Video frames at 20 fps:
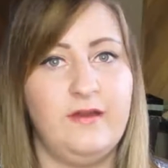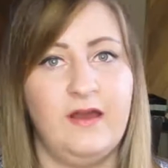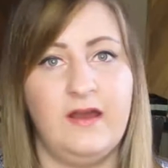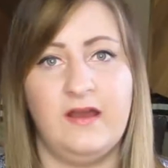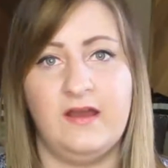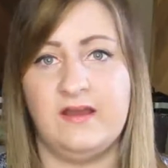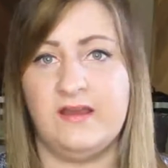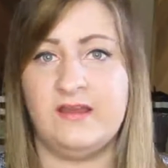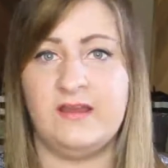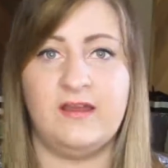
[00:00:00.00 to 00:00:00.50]

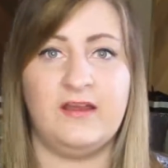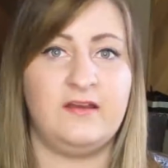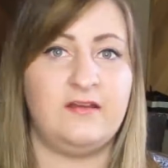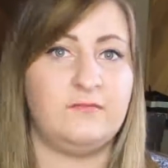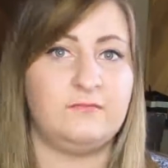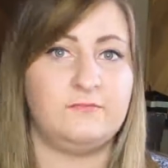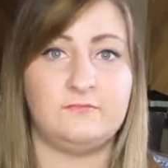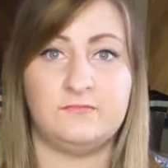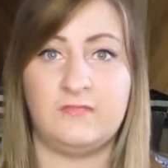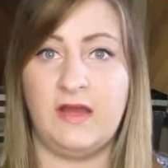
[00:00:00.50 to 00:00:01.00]
I
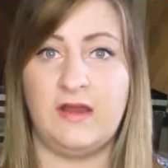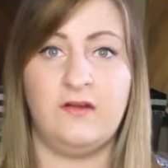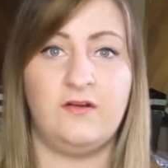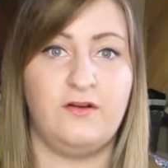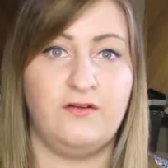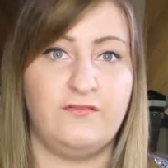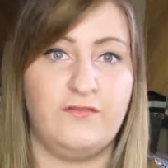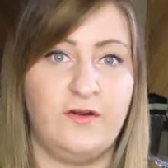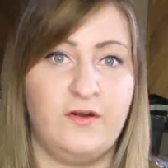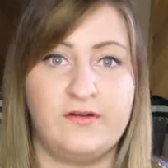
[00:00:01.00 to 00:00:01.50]
I don't
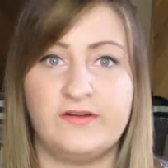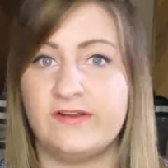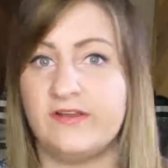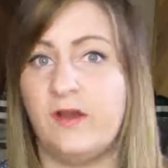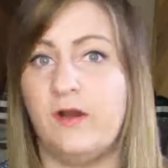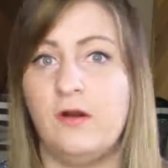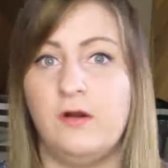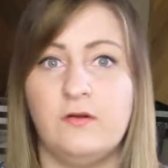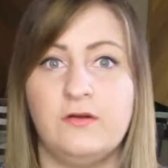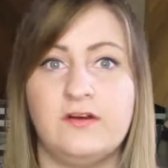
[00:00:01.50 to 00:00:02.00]
know if I
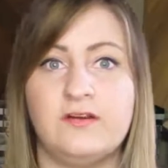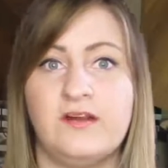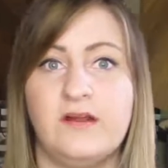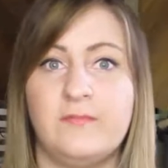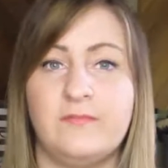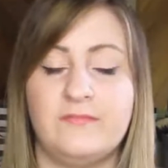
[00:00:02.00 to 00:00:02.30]
already owed and